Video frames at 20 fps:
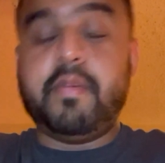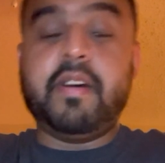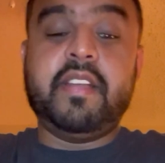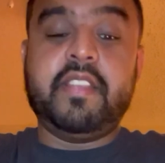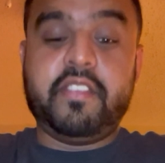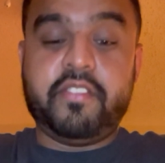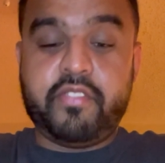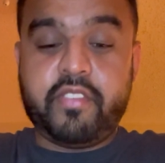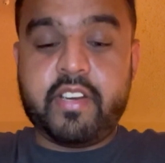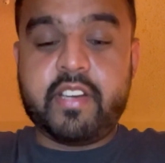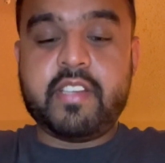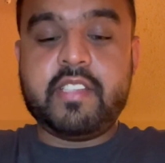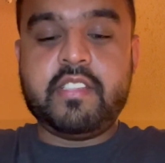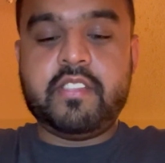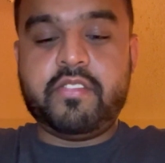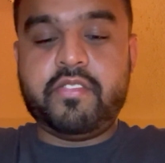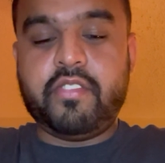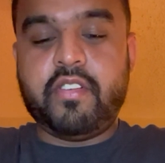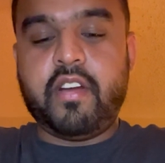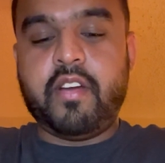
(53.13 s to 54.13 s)

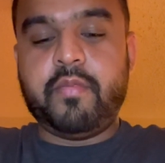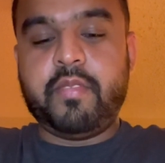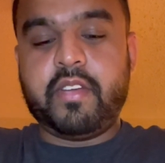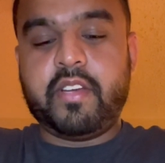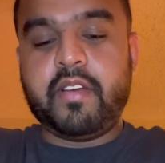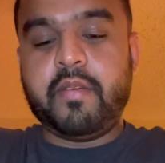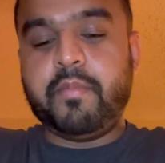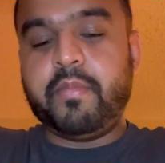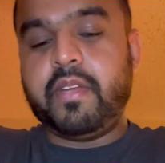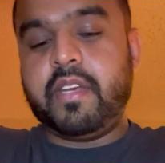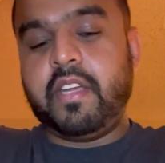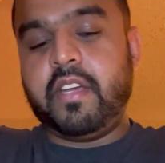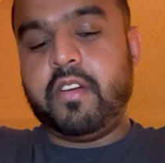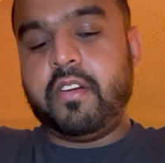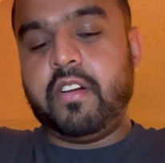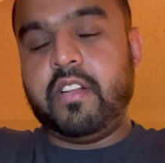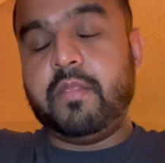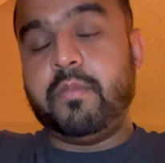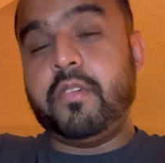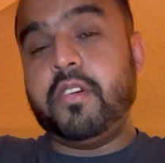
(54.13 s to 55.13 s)
fragrance from the company
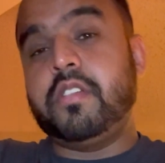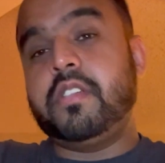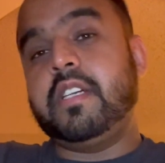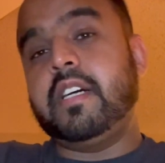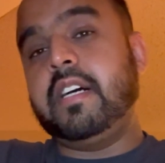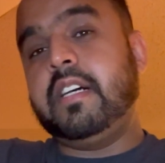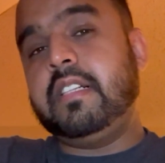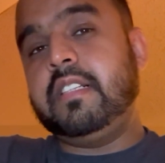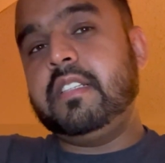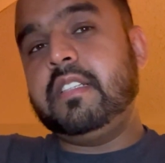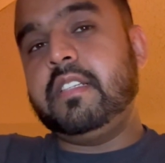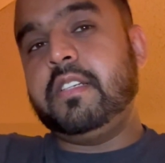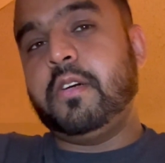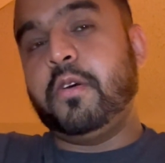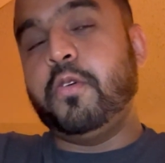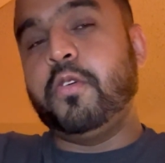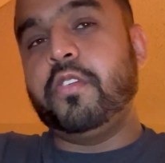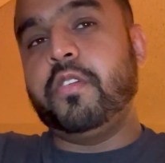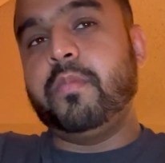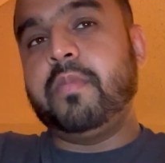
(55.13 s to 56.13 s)
called Montale,
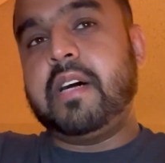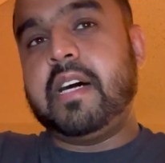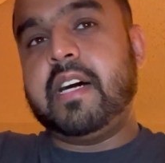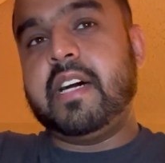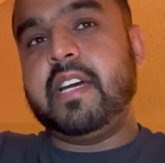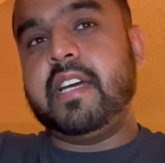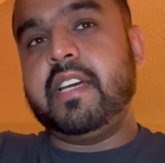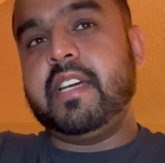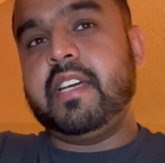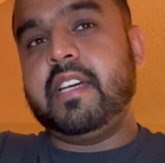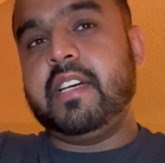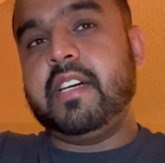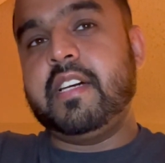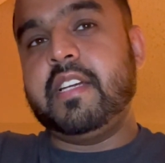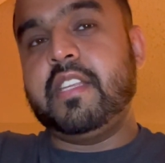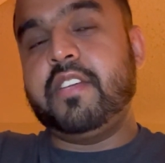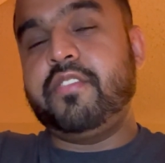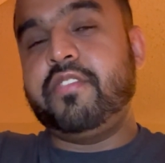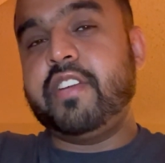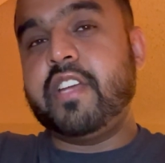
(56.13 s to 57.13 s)
owned by
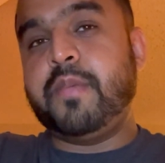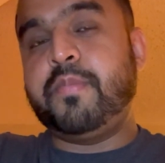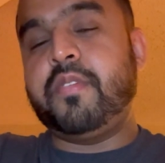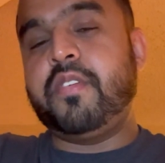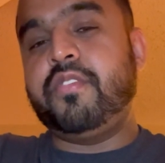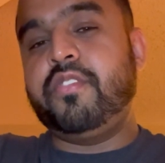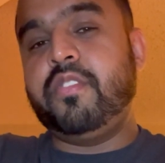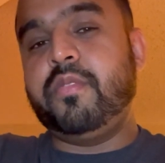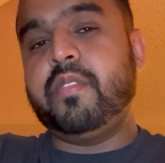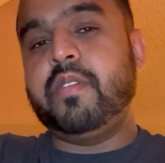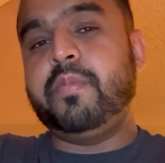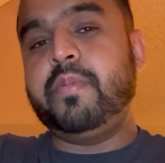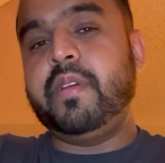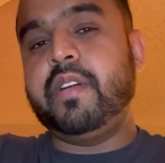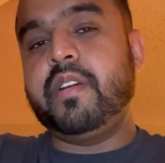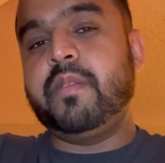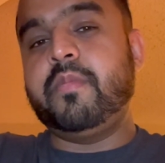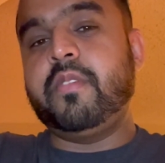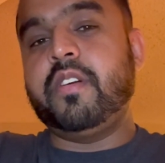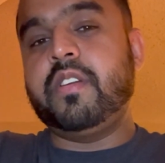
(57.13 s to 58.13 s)
the French perfumer
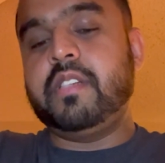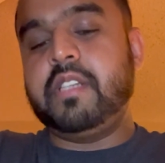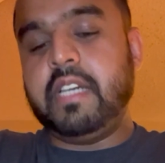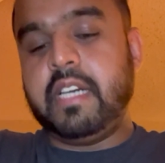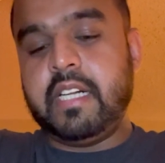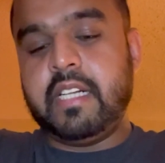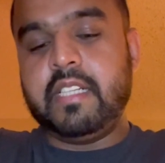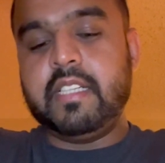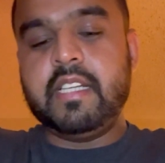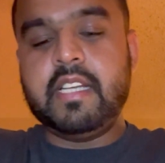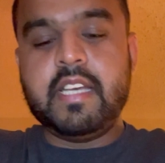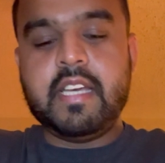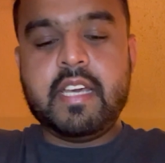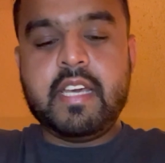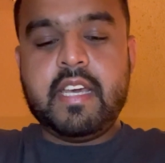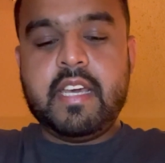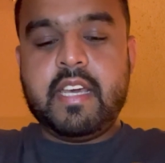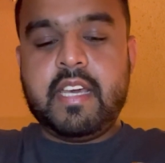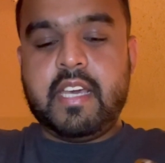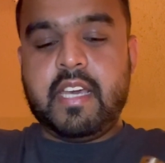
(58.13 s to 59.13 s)
Pierre Montale.
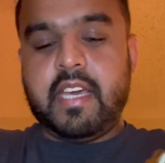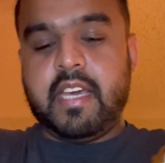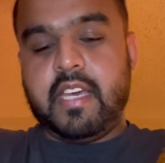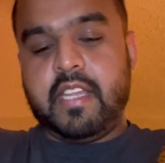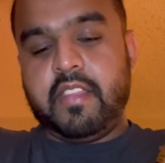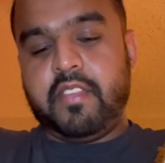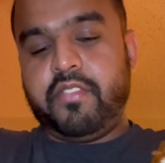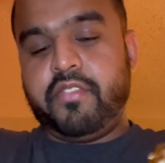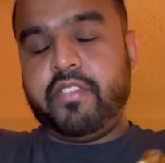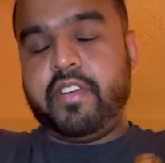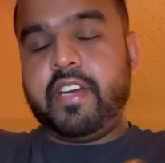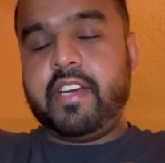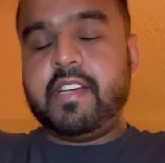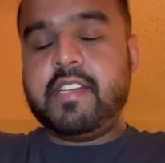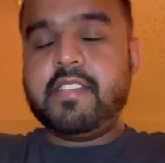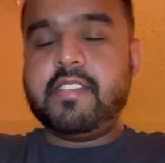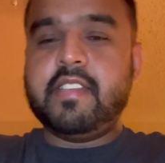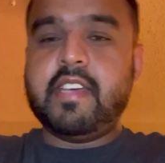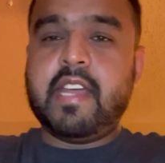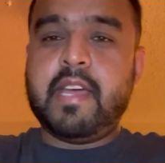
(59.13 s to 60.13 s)
And the
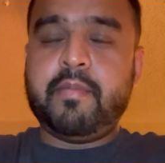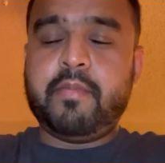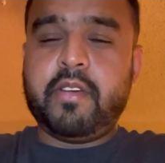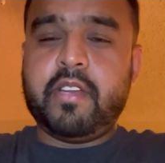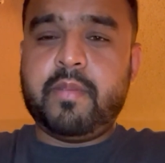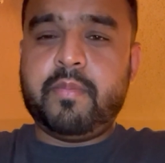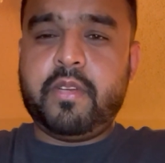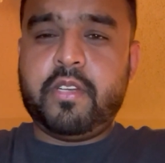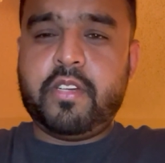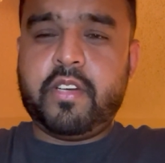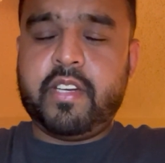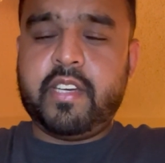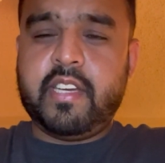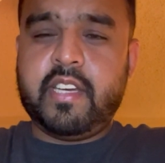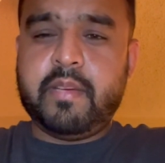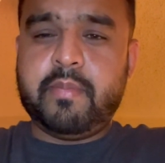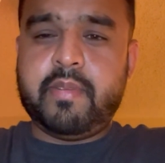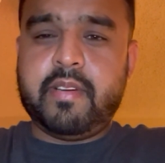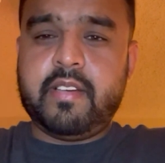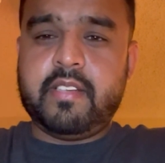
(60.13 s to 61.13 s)
fragrance that I'm gonna be talking
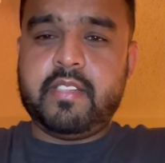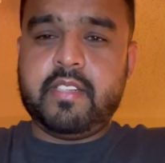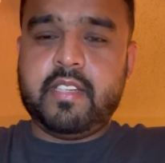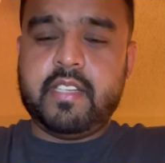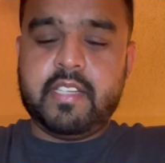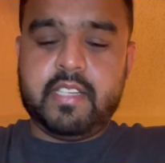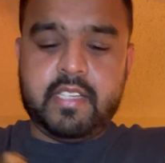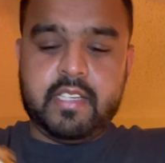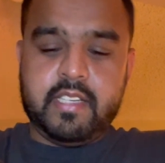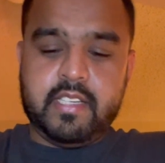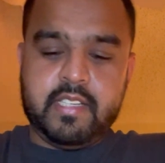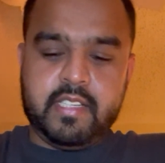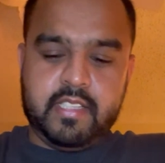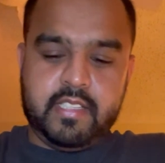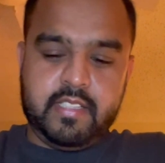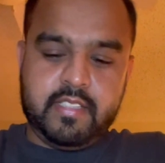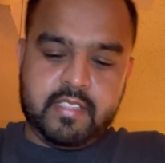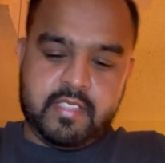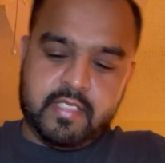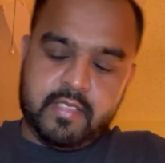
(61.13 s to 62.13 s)
about today
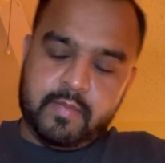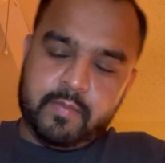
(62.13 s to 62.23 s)
is